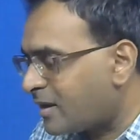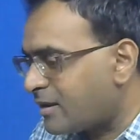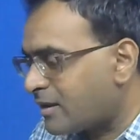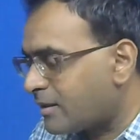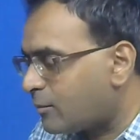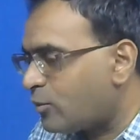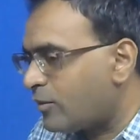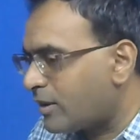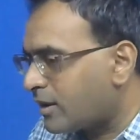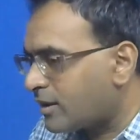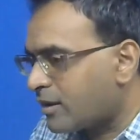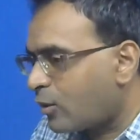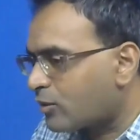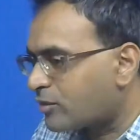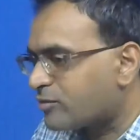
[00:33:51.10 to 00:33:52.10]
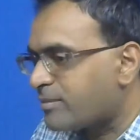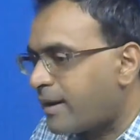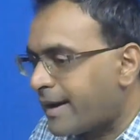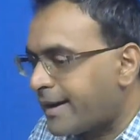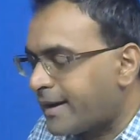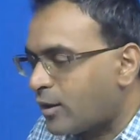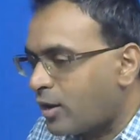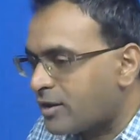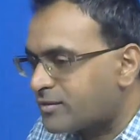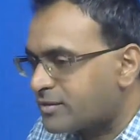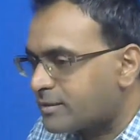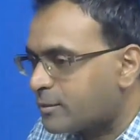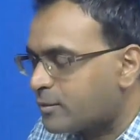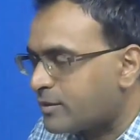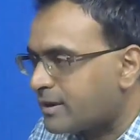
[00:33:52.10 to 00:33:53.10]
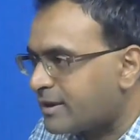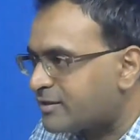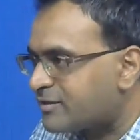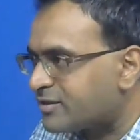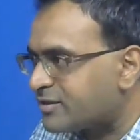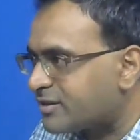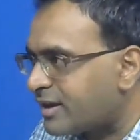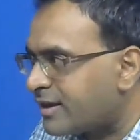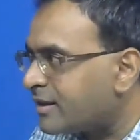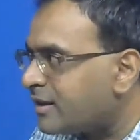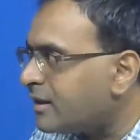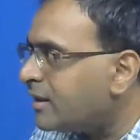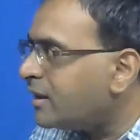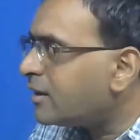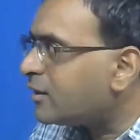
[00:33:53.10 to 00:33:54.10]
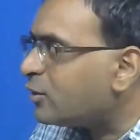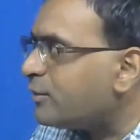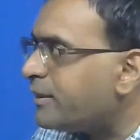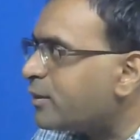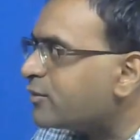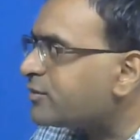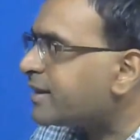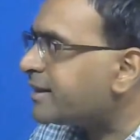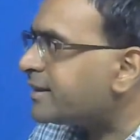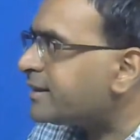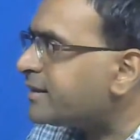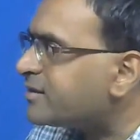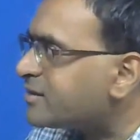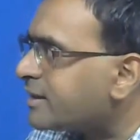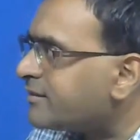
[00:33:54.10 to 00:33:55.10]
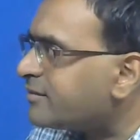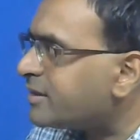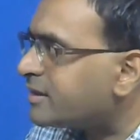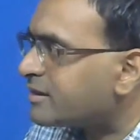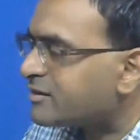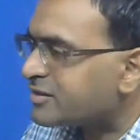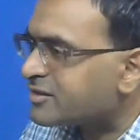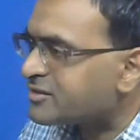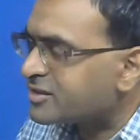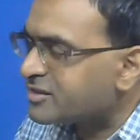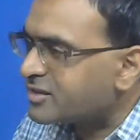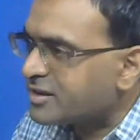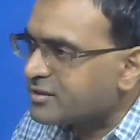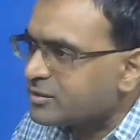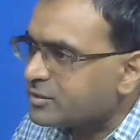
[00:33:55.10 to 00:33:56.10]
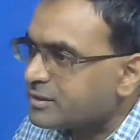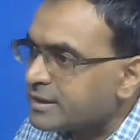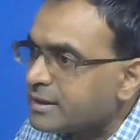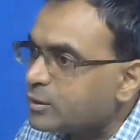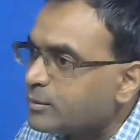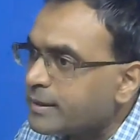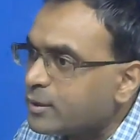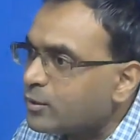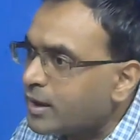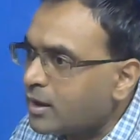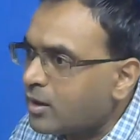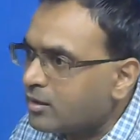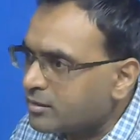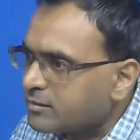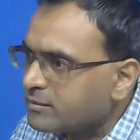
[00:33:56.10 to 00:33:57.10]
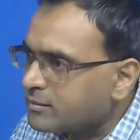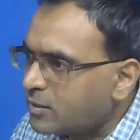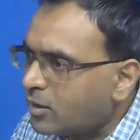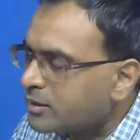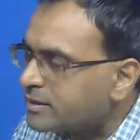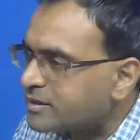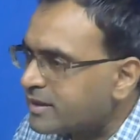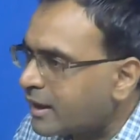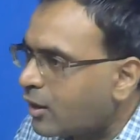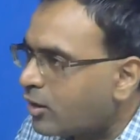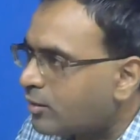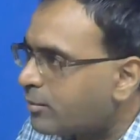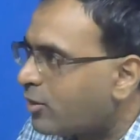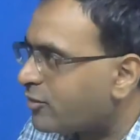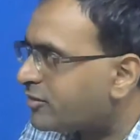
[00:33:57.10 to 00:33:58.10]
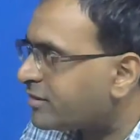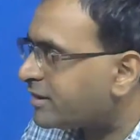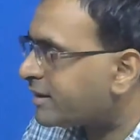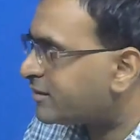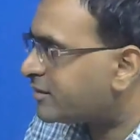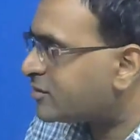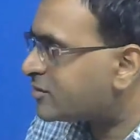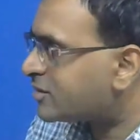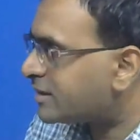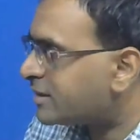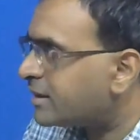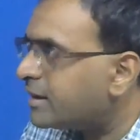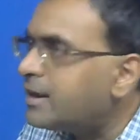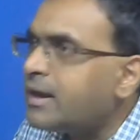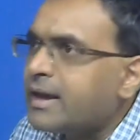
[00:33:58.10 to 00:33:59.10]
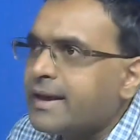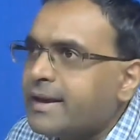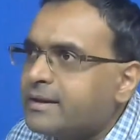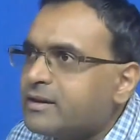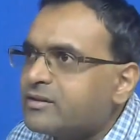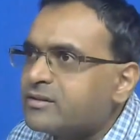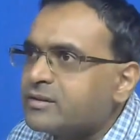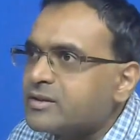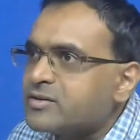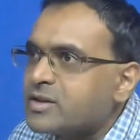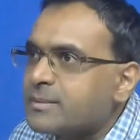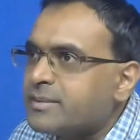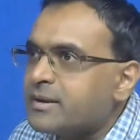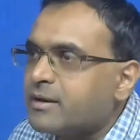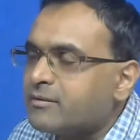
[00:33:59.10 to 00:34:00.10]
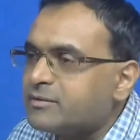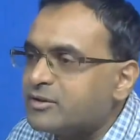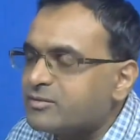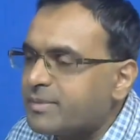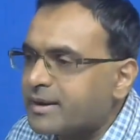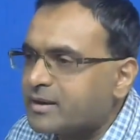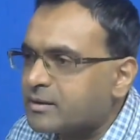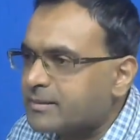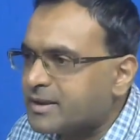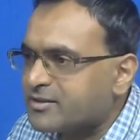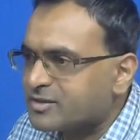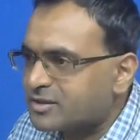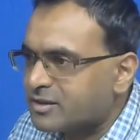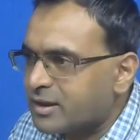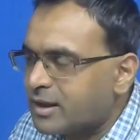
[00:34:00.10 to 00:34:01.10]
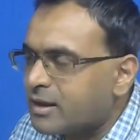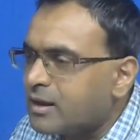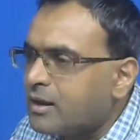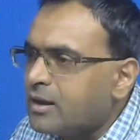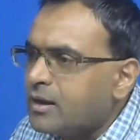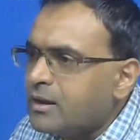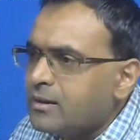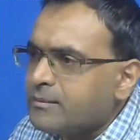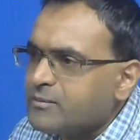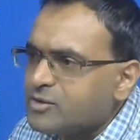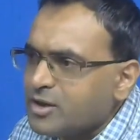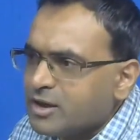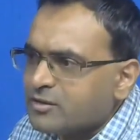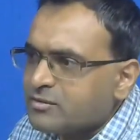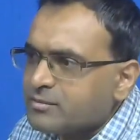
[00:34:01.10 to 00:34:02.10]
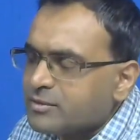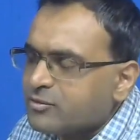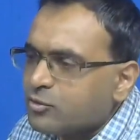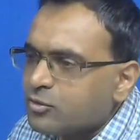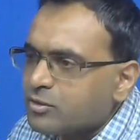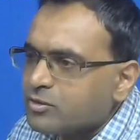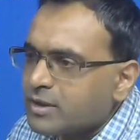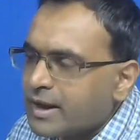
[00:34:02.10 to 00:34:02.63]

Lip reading: removal, out of band noise removal, etc. You may use continuous time filters, etc. So there you may do analog. All that is analog processing essentially. Any shaping of the spectrum, etc. Just before you